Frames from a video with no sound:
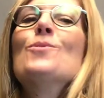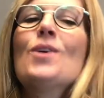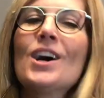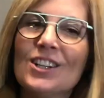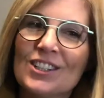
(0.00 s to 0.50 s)

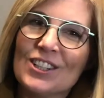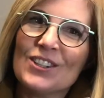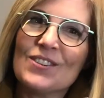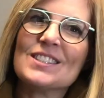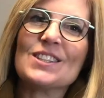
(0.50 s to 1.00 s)

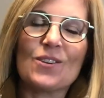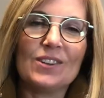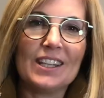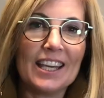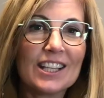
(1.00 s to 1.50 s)
Waterloo is the
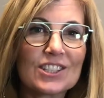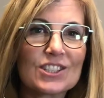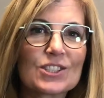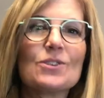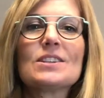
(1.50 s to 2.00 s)
only English
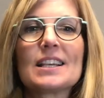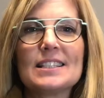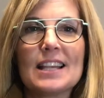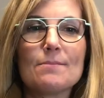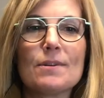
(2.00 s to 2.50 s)
school as I
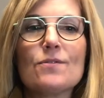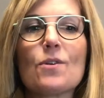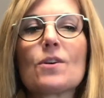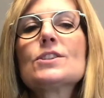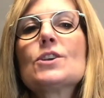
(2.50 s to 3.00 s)
said
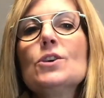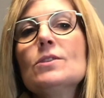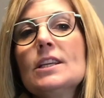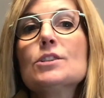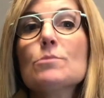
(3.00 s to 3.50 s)
before, so
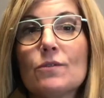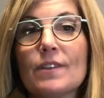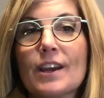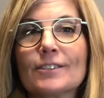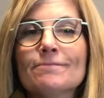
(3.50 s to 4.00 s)
you need to move
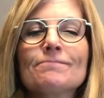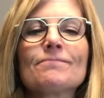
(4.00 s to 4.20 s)
there.